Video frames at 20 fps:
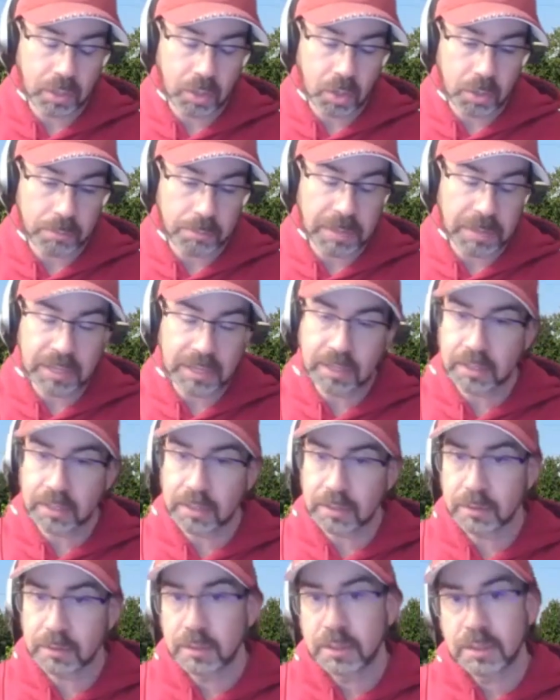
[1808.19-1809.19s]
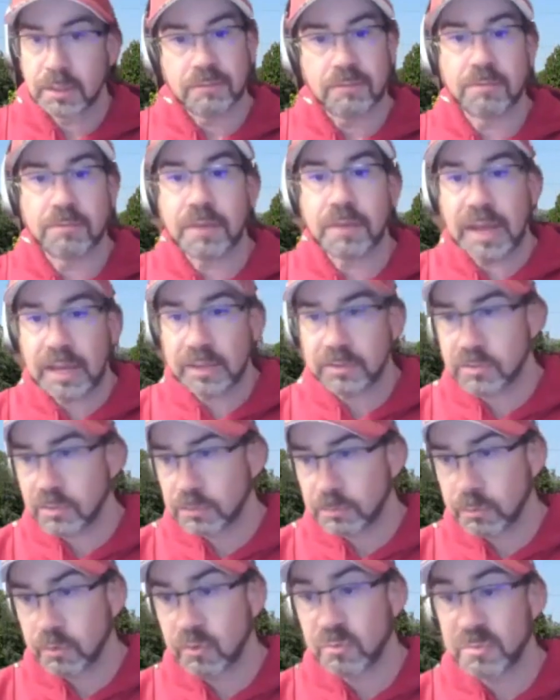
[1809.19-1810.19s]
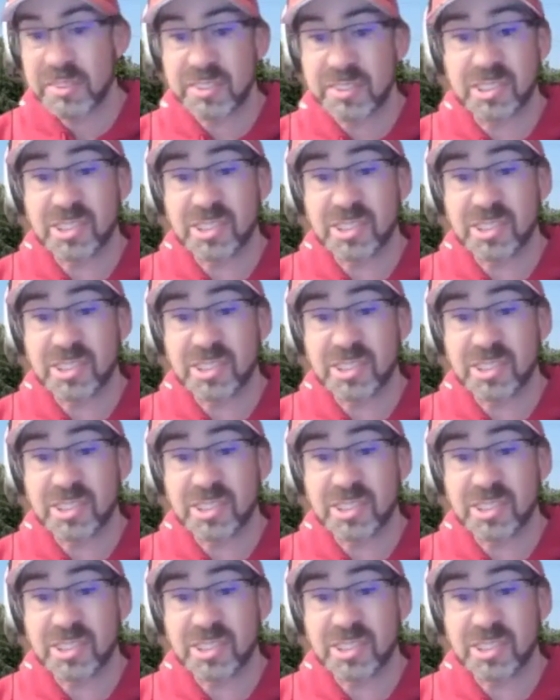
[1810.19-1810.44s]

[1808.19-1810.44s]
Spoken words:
on making vast improvements.